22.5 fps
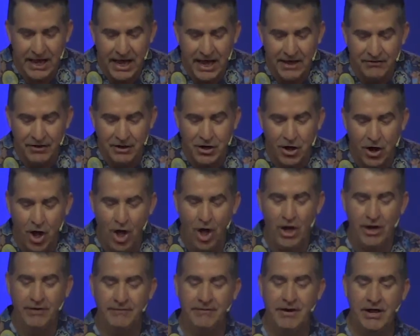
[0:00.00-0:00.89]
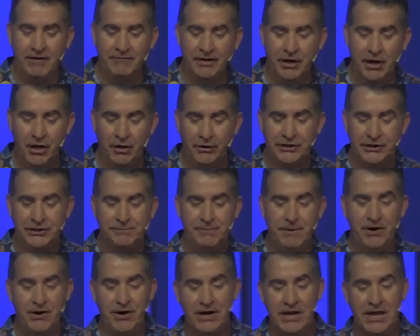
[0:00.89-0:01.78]
And the calling of the Holy
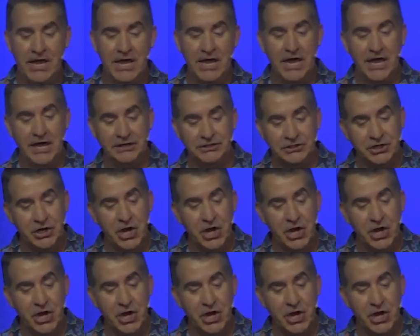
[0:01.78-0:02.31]
Spirit is to